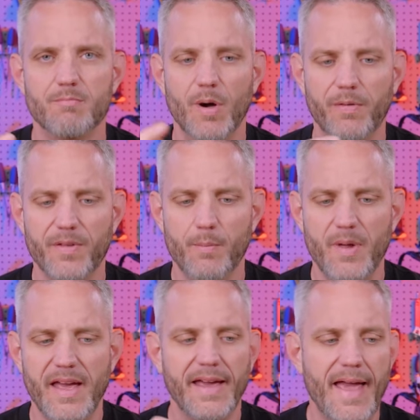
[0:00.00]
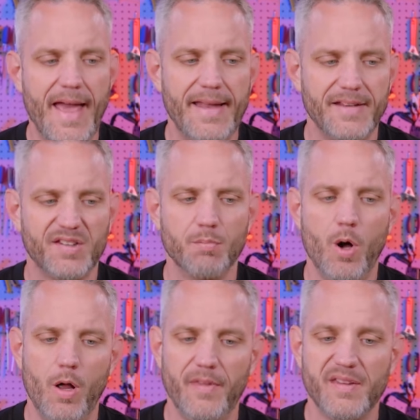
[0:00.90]
both a big and a
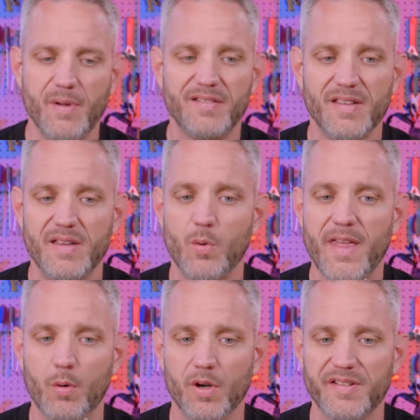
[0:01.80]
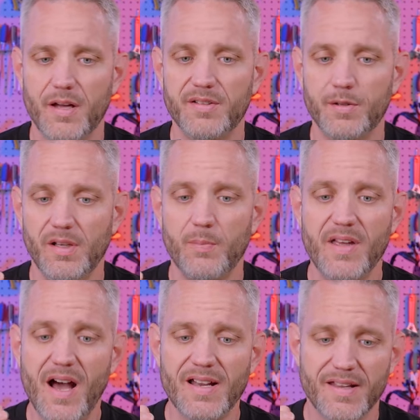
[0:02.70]
small. That's basically the way that works out too. And to be
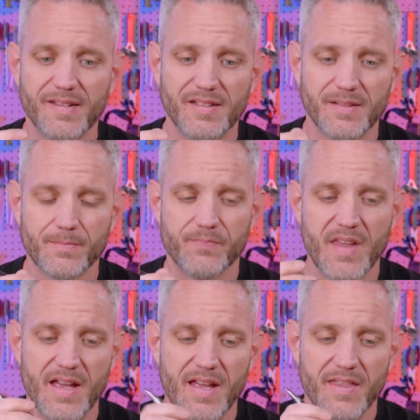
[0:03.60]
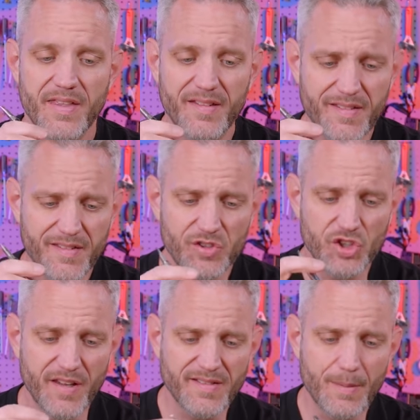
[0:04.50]
honest, this is
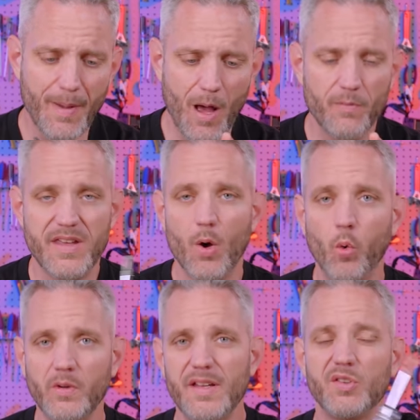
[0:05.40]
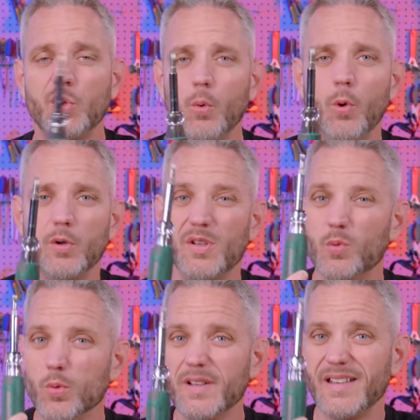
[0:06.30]
just about the only tool you
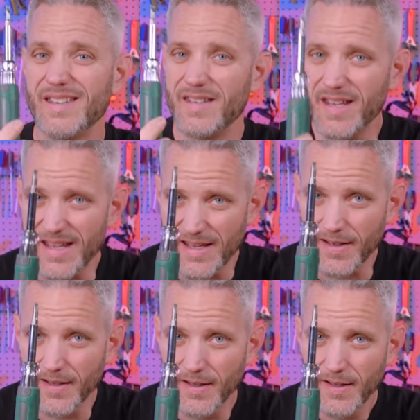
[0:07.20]
really need